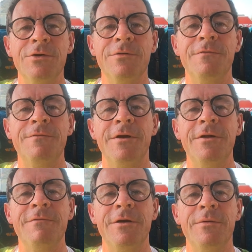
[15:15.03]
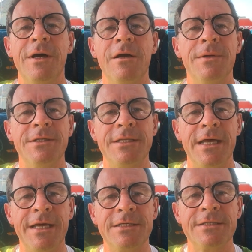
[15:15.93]
And what else
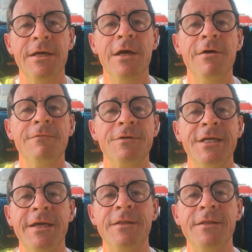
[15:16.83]
is written down here?